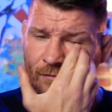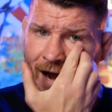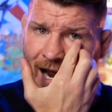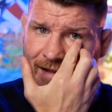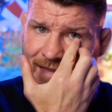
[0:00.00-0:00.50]

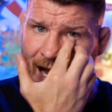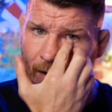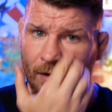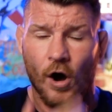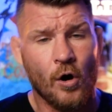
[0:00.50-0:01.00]
Right,
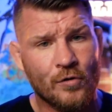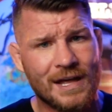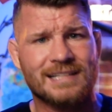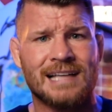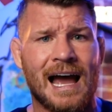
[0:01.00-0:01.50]
now, all
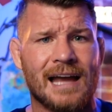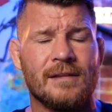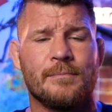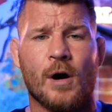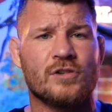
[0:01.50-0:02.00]
that
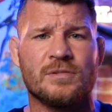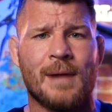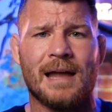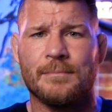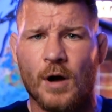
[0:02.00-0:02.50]
aside, Mark's the
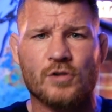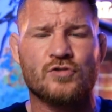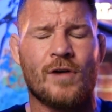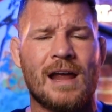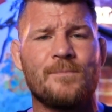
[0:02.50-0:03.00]
man, Mark's
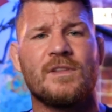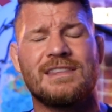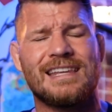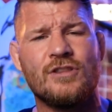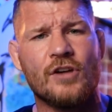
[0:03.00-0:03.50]

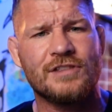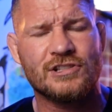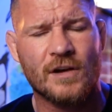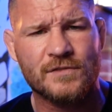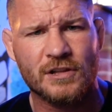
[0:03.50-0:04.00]
great, did not
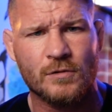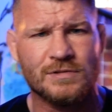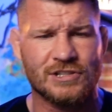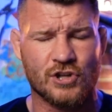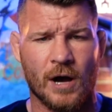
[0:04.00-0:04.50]
deserve to
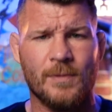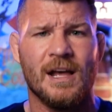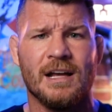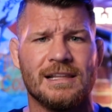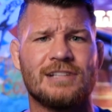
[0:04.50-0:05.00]
lose his job.
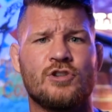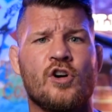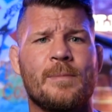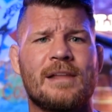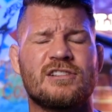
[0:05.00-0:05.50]
Let's
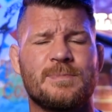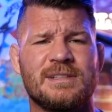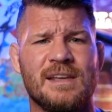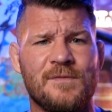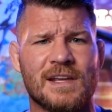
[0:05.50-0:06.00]
talk about the
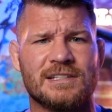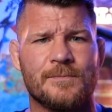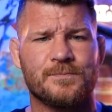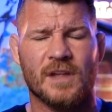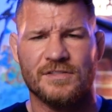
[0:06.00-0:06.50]
specifics.